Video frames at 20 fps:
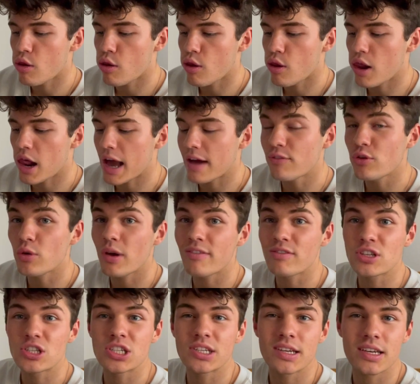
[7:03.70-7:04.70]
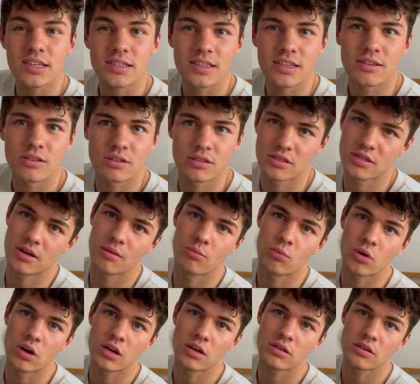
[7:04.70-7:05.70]
Have you ever cheated on
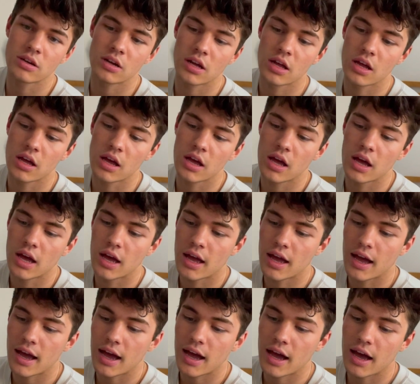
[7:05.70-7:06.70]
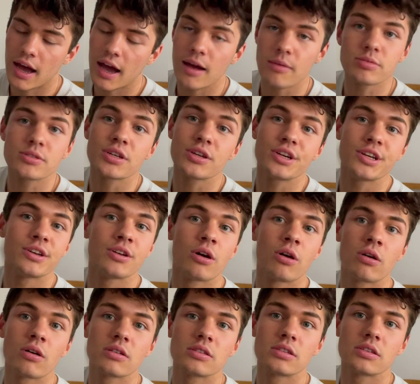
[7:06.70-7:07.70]
someone? Absolutely
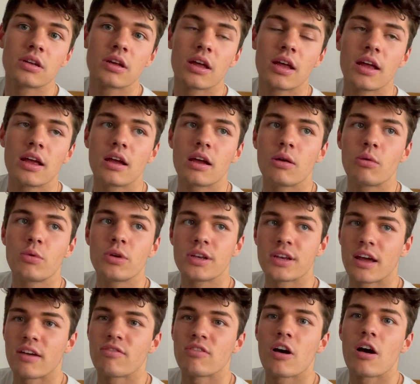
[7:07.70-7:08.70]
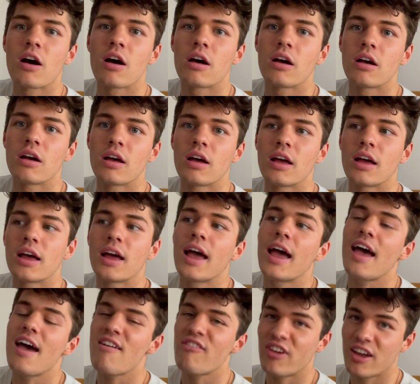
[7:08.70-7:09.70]
not. Would never.
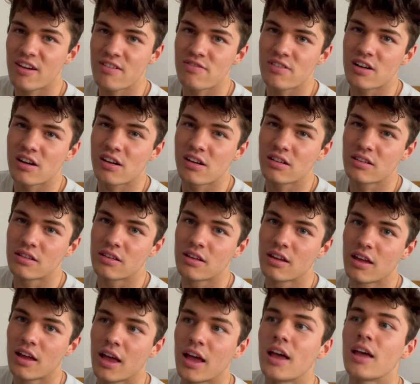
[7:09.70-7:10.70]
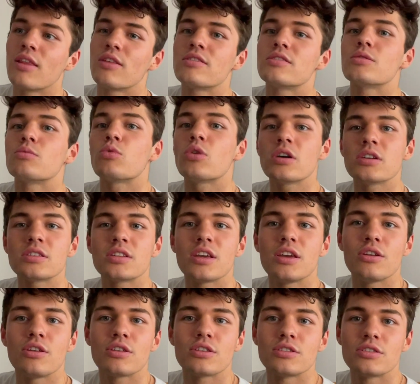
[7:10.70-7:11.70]
Ever. It's the worst thing
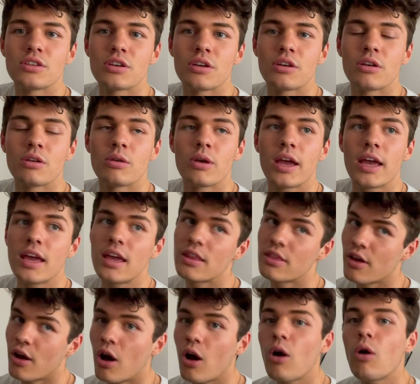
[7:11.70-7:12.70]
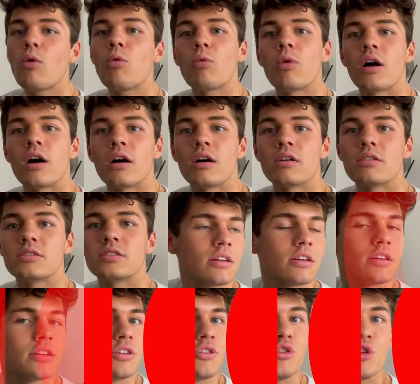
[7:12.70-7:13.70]
you can do in the whole world.
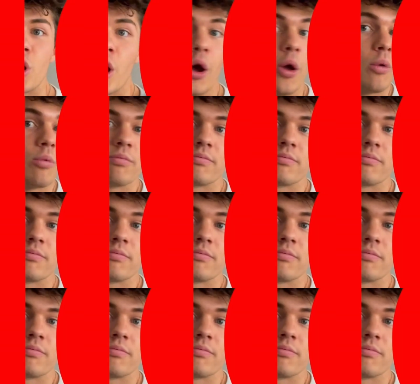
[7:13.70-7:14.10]
No.